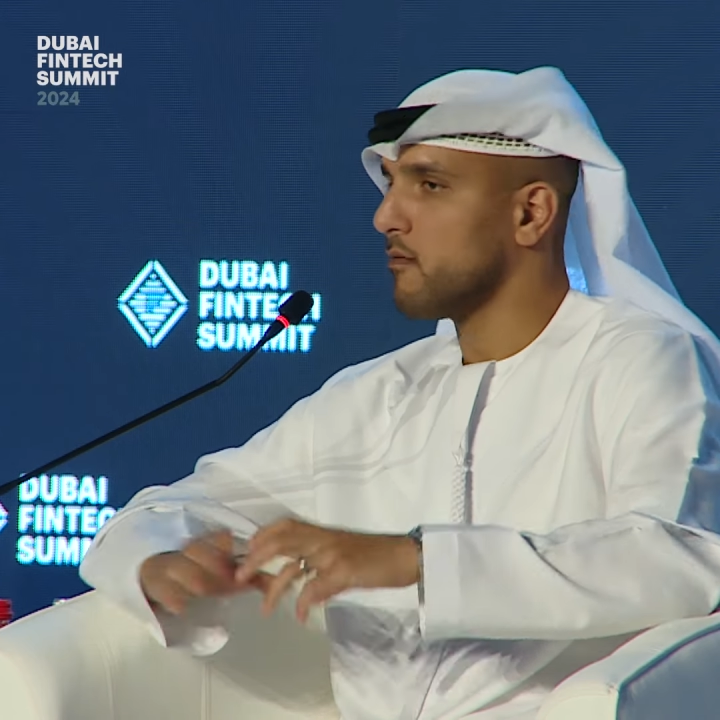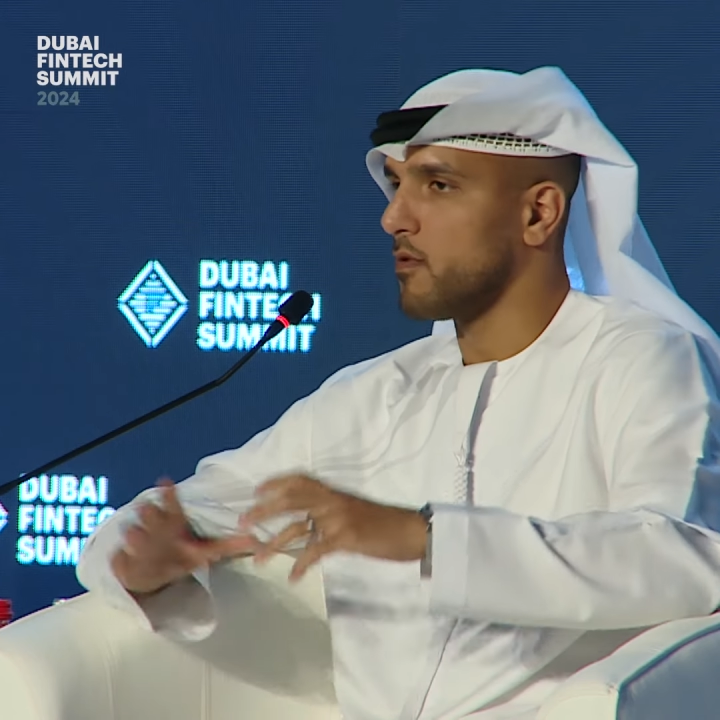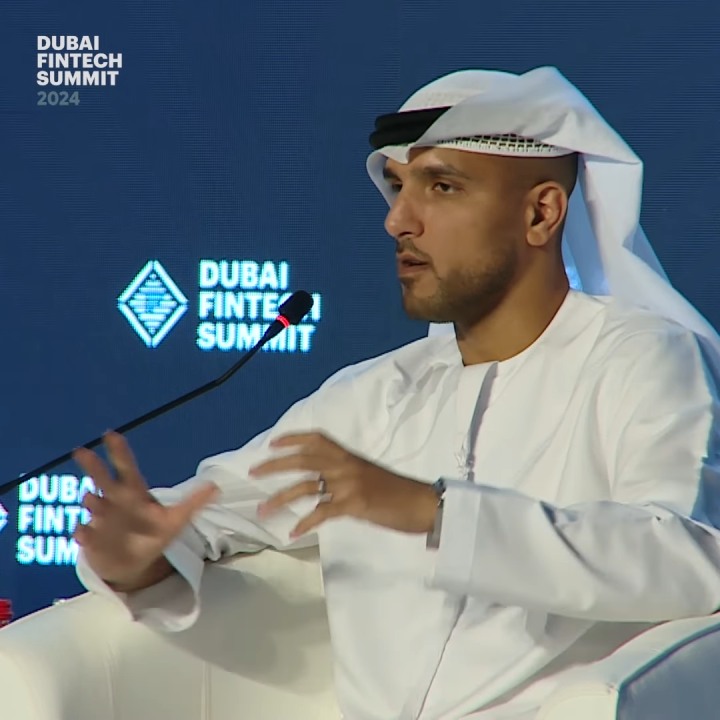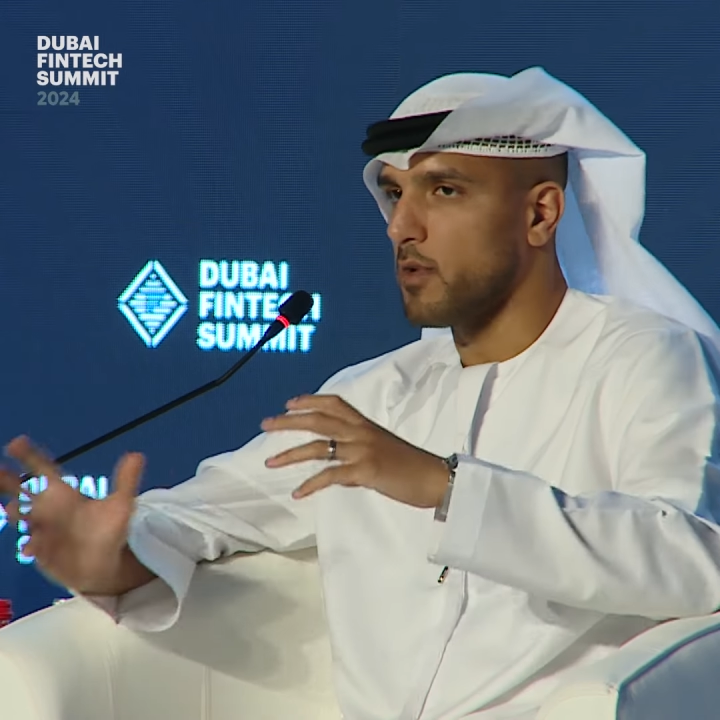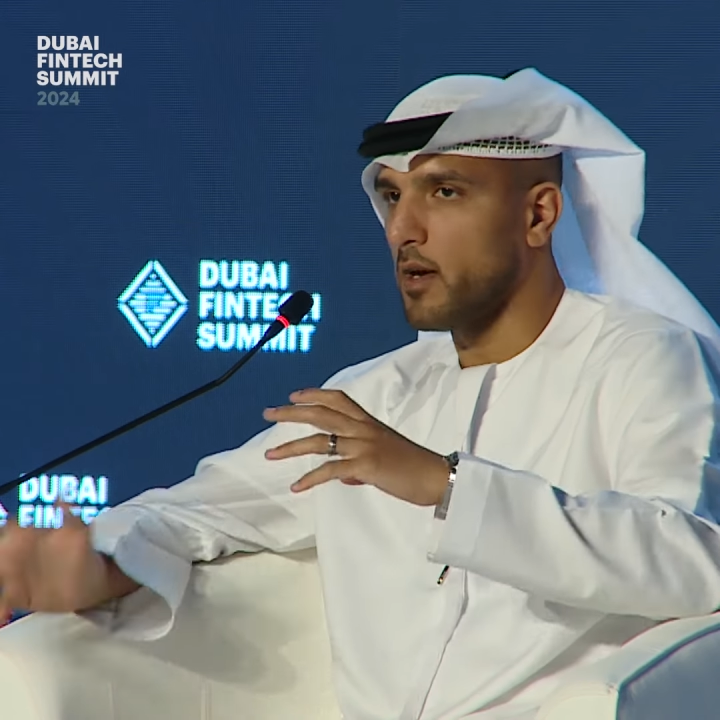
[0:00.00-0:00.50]

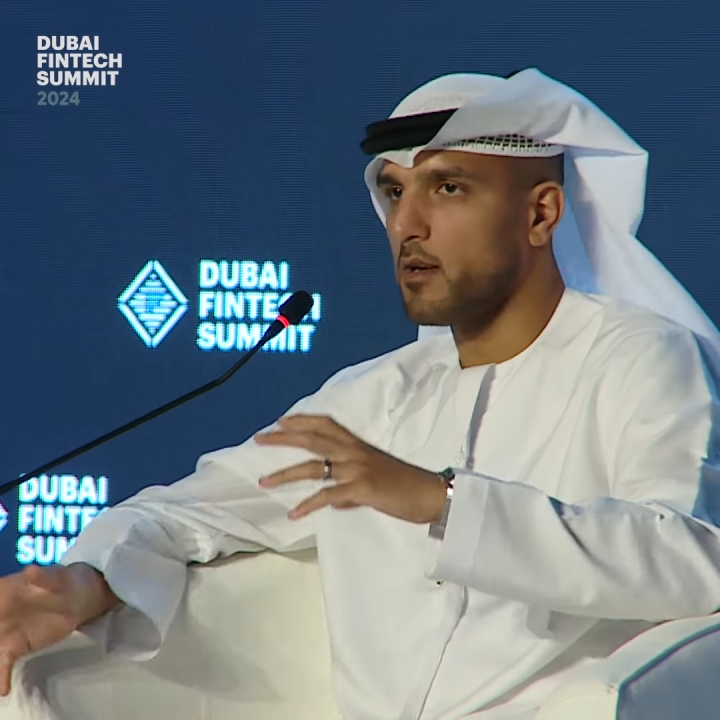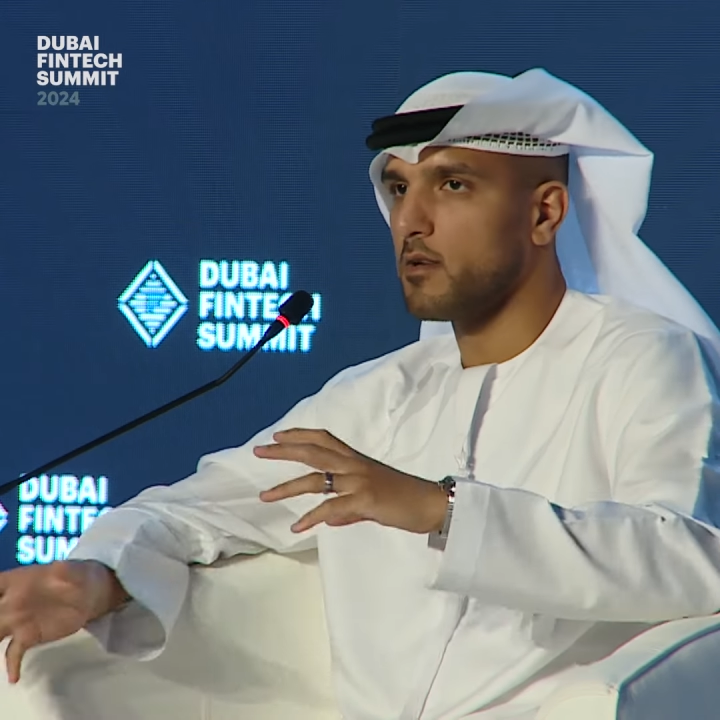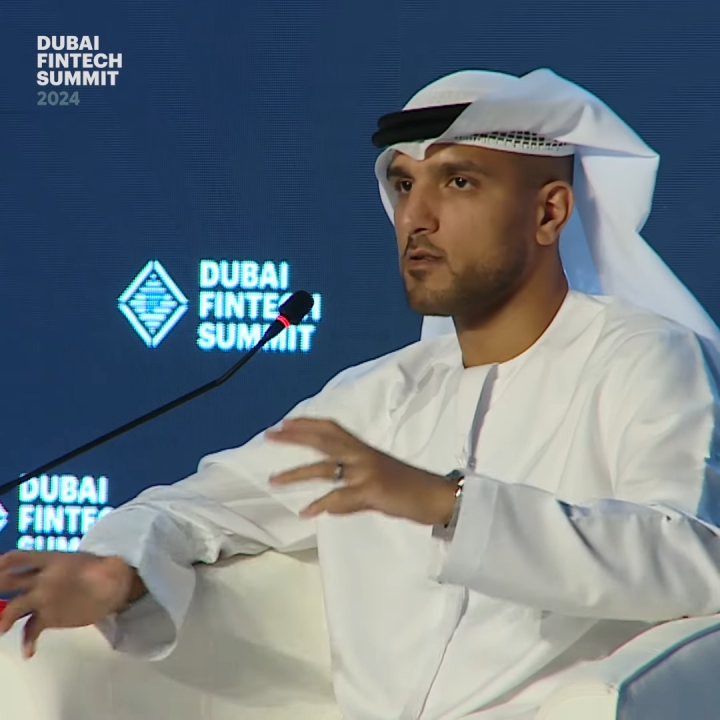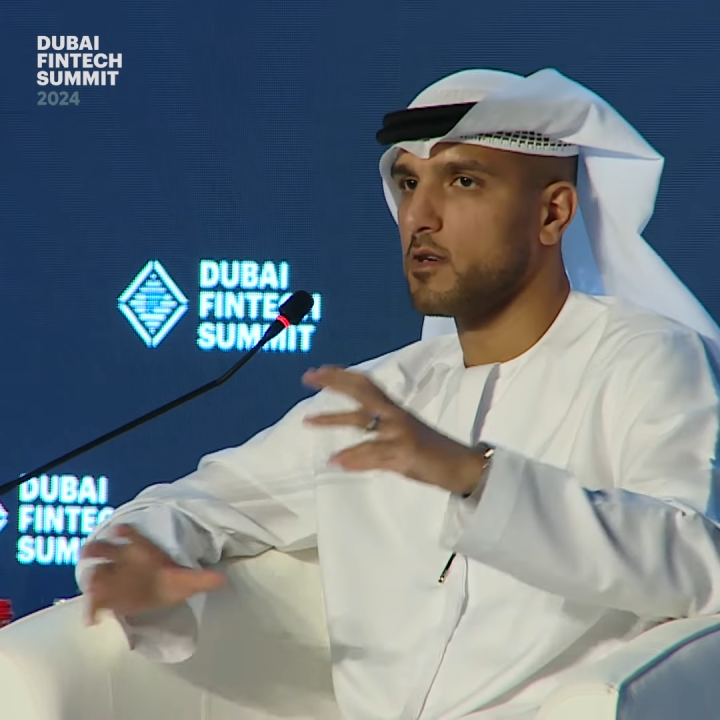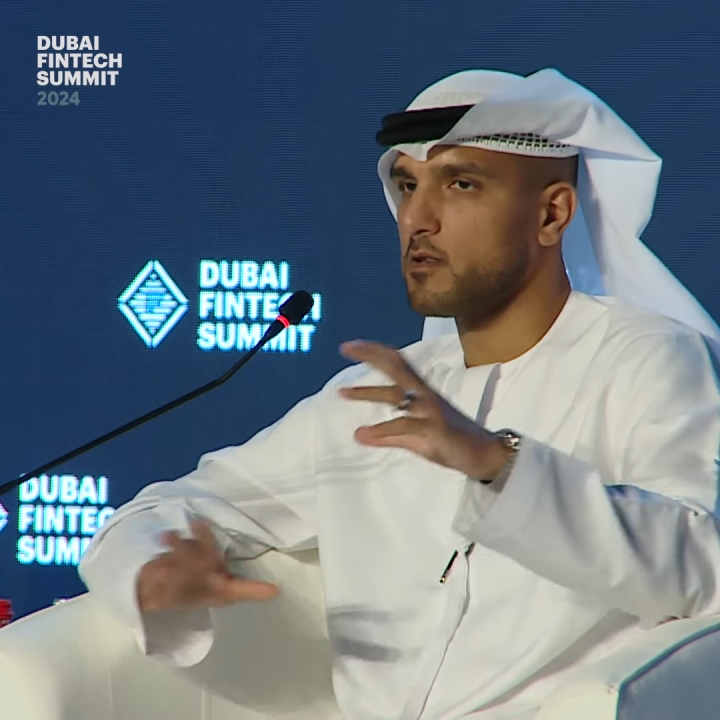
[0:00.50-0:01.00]
The
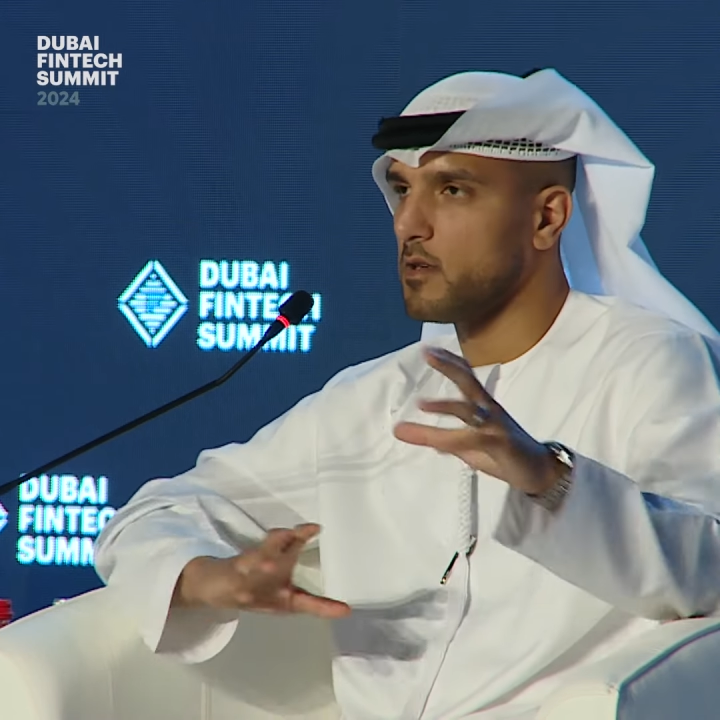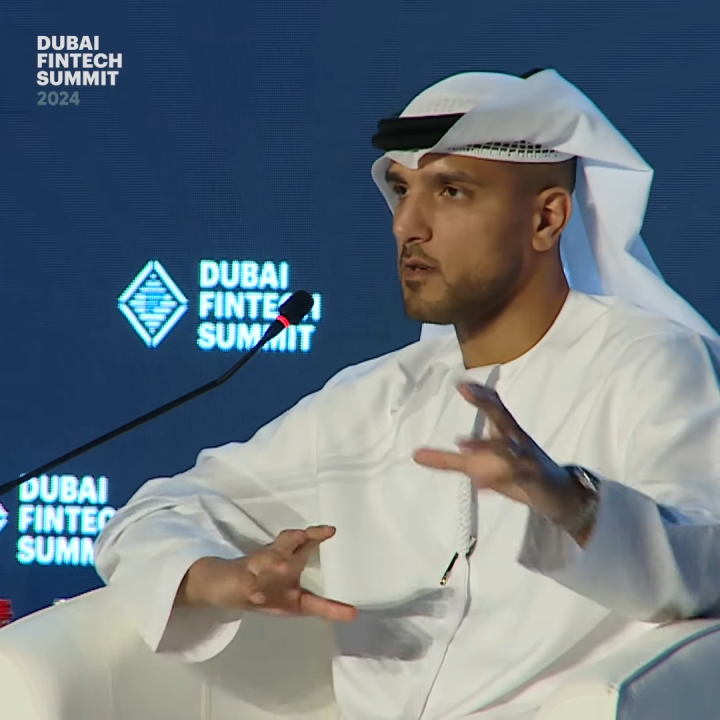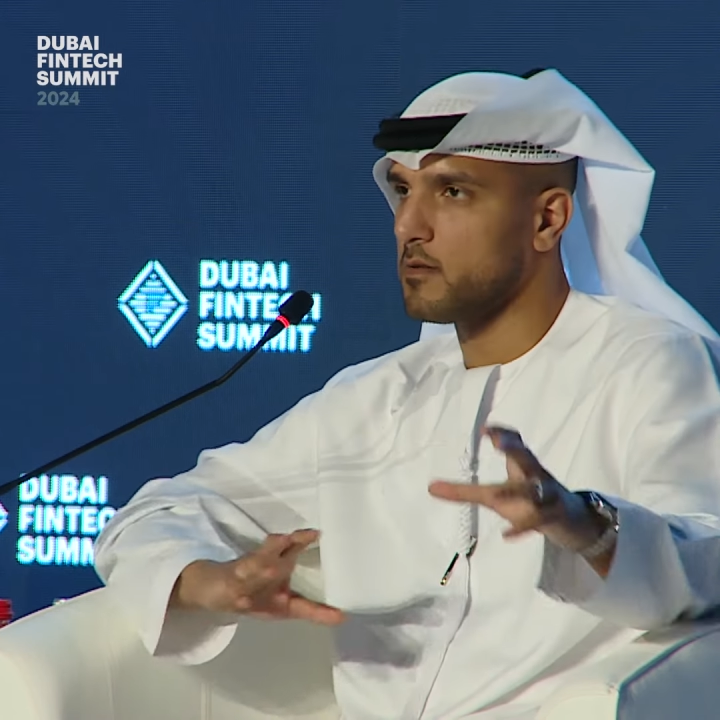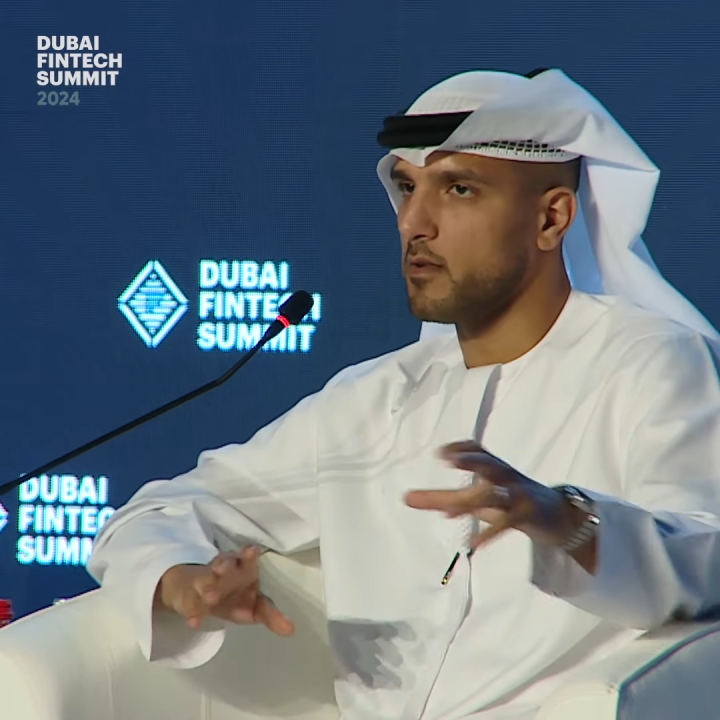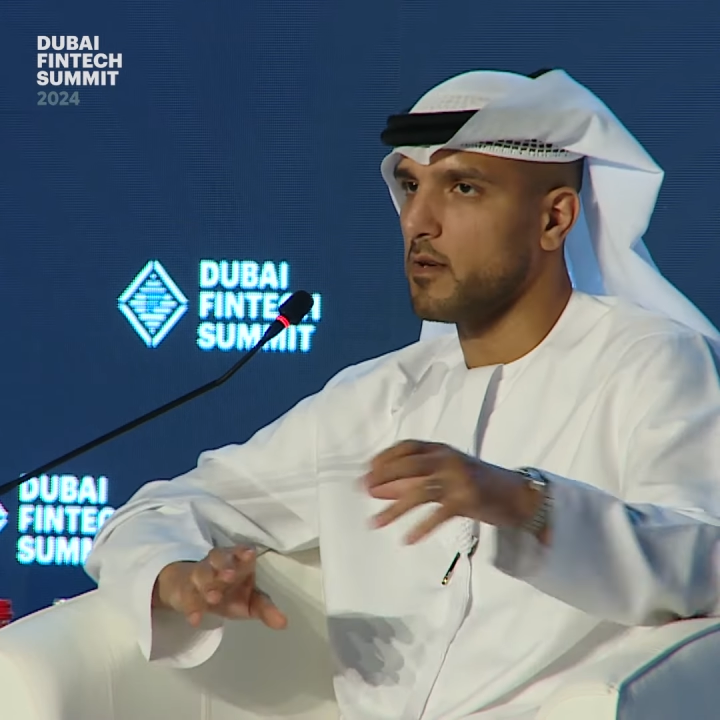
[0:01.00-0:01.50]
mechanical
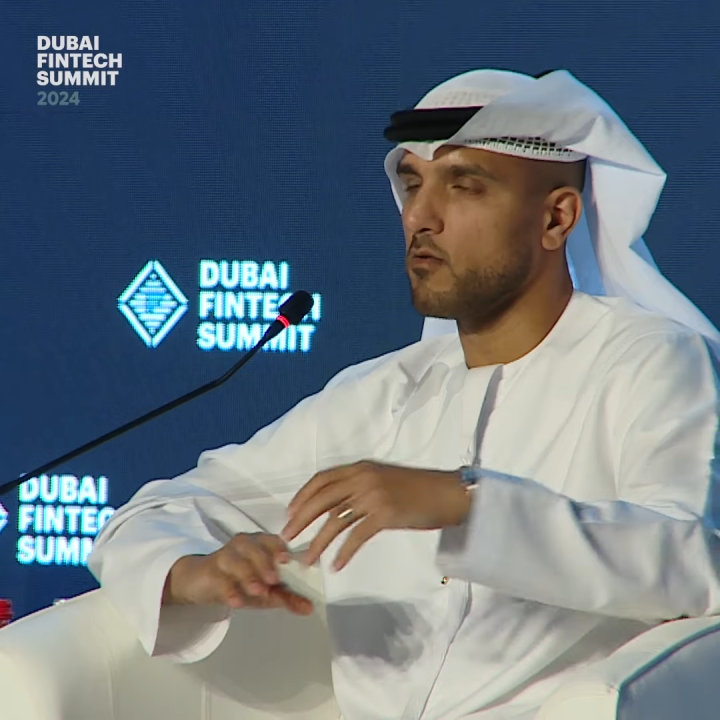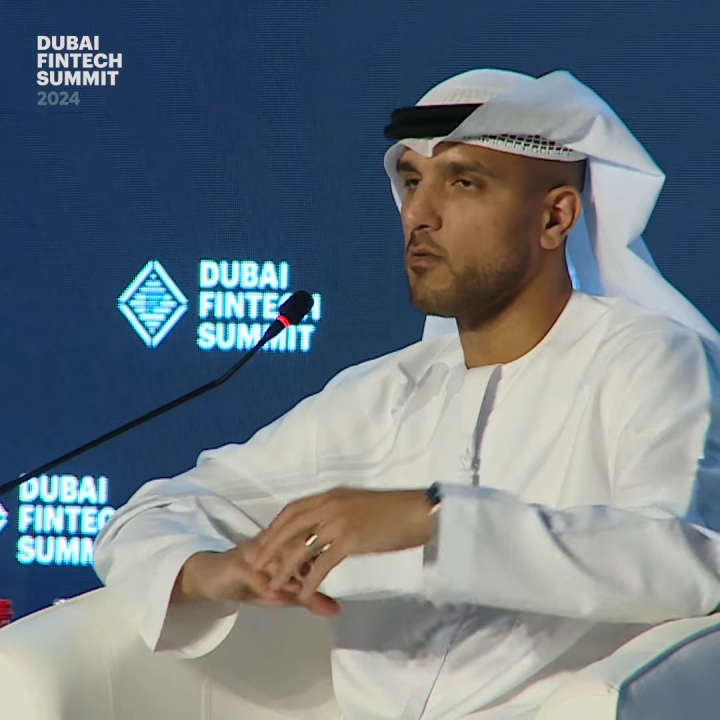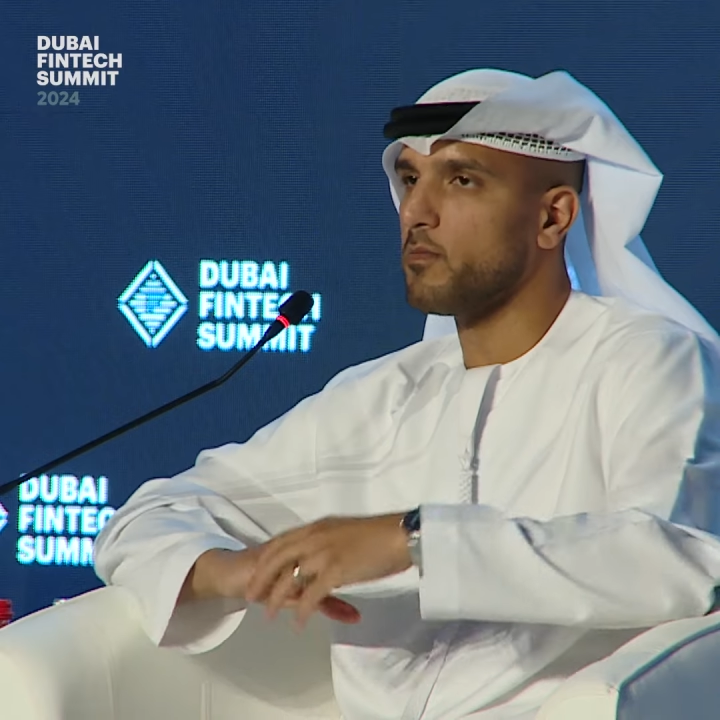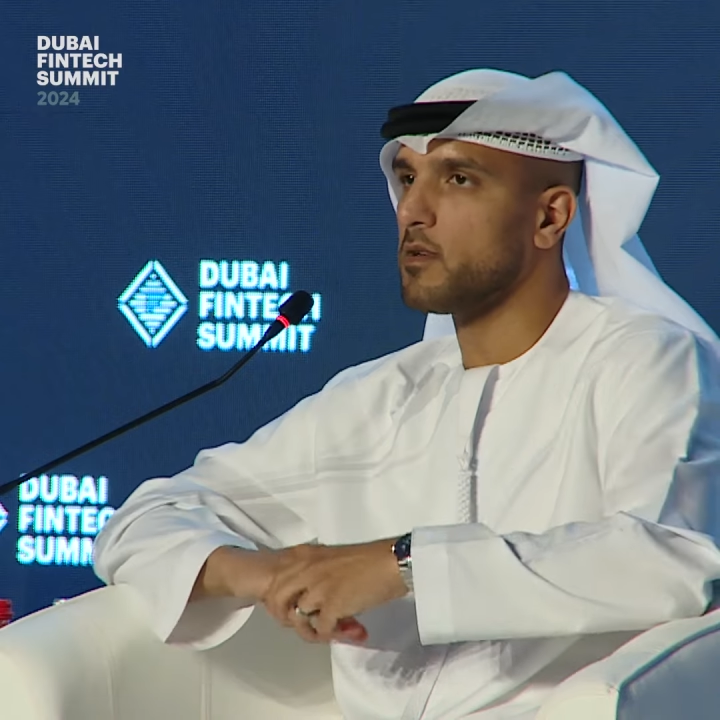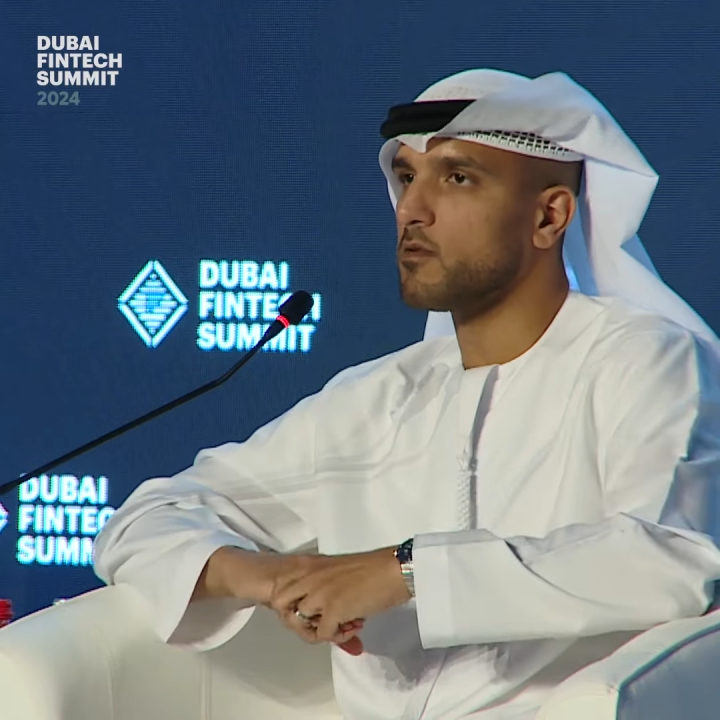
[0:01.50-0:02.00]
structures and the
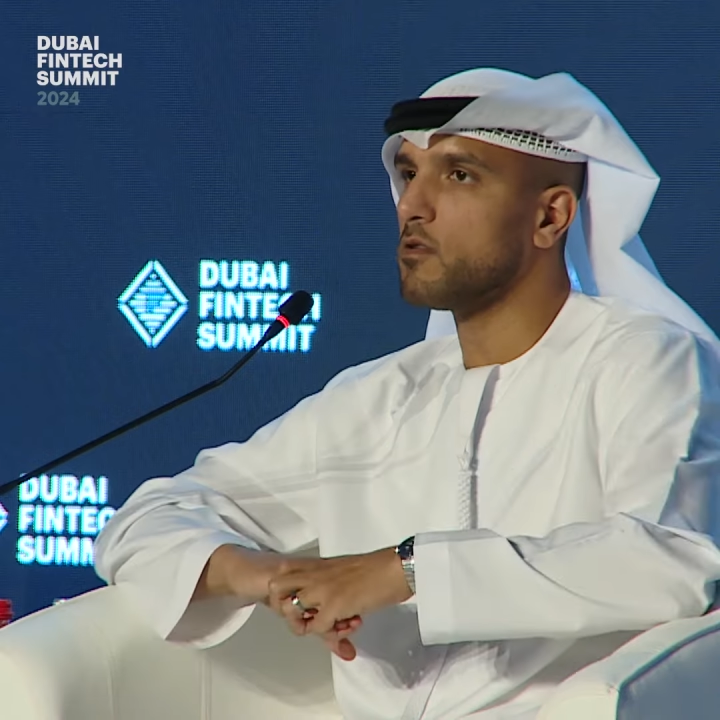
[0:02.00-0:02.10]
equipment